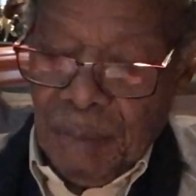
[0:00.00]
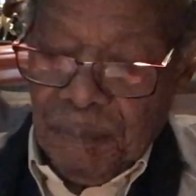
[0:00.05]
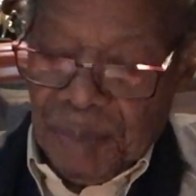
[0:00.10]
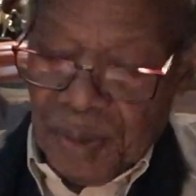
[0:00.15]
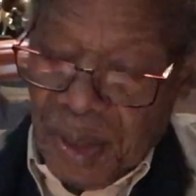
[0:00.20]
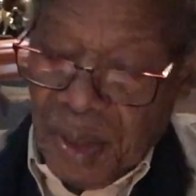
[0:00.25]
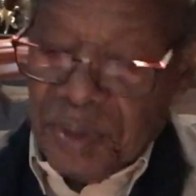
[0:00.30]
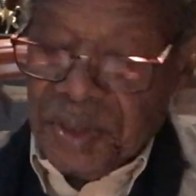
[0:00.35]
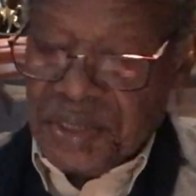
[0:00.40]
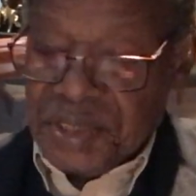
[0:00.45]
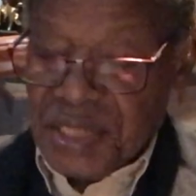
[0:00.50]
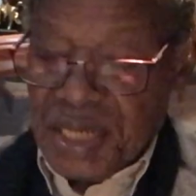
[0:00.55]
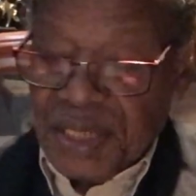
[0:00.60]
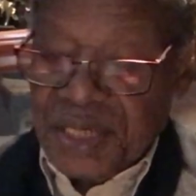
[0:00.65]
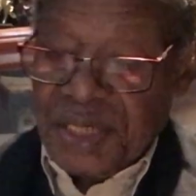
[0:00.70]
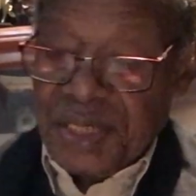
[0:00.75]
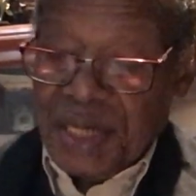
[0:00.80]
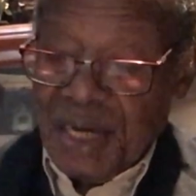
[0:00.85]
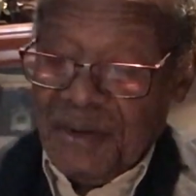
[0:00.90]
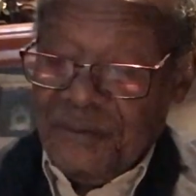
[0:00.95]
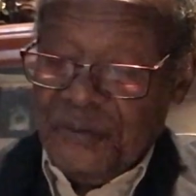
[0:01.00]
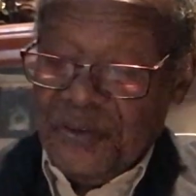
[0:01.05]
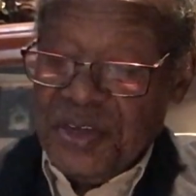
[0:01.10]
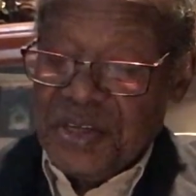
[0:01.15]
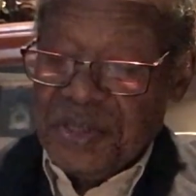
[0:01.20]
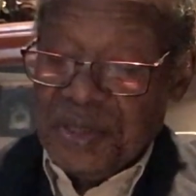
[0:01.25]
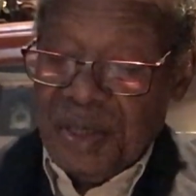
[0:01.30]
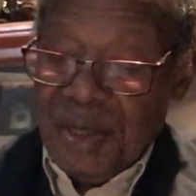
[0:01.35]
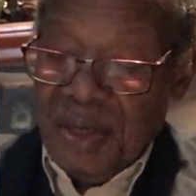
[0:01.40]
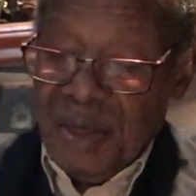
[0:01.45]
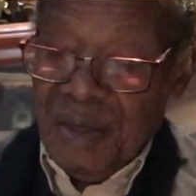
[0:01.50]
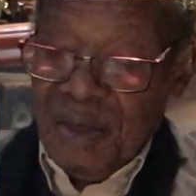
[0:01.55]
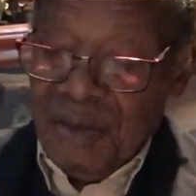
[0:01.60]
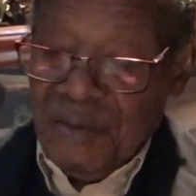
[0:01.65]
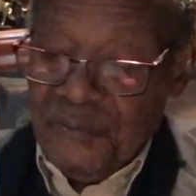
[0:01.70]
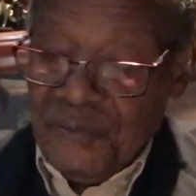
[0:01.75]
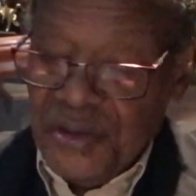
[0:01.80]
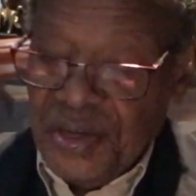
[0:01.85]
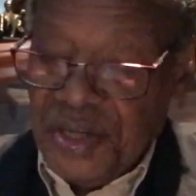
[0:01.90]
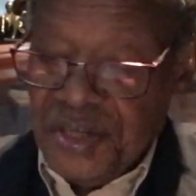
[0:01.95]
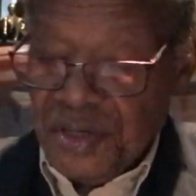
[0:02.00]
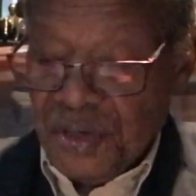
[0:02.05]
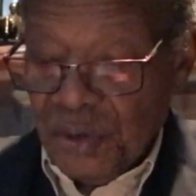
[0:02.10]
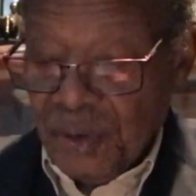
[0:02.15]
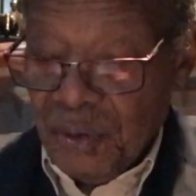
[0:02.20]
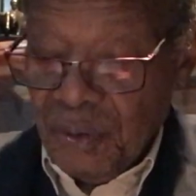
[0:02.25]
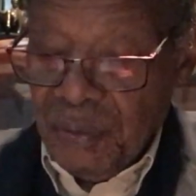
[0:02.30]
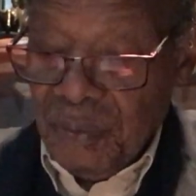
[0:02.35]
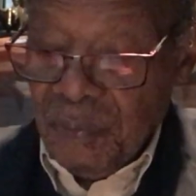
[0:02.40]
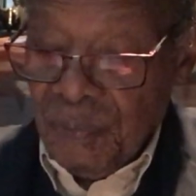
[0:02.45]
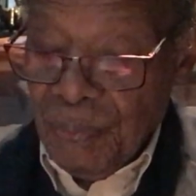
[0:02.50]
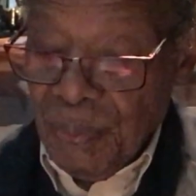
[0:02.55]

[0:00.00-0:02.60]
Below this edited video,